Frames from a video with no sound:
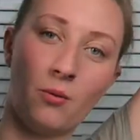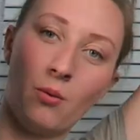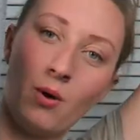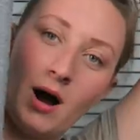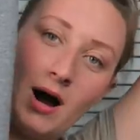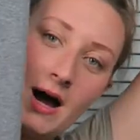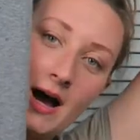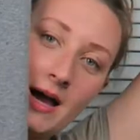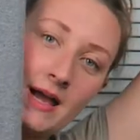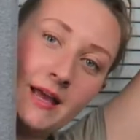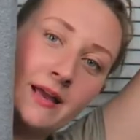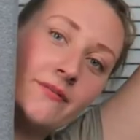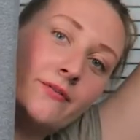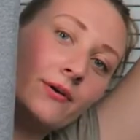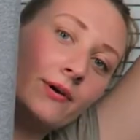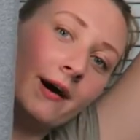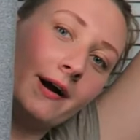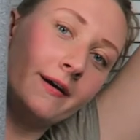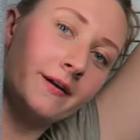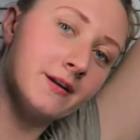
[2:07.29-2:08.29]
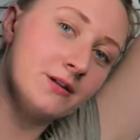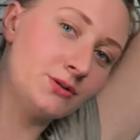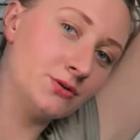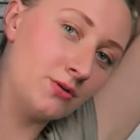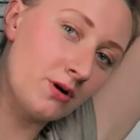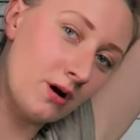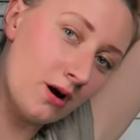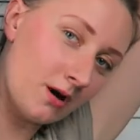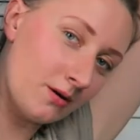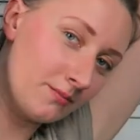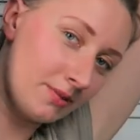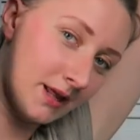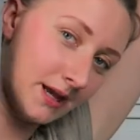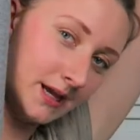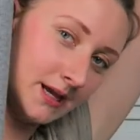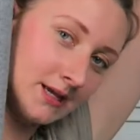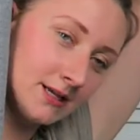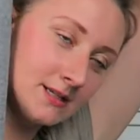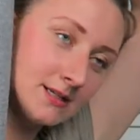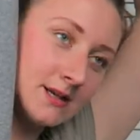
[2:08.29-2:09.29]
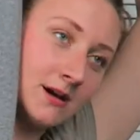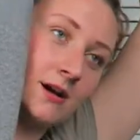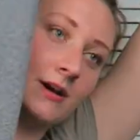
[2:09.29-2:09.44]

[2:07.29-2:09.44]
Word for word: why if you're going to a hot place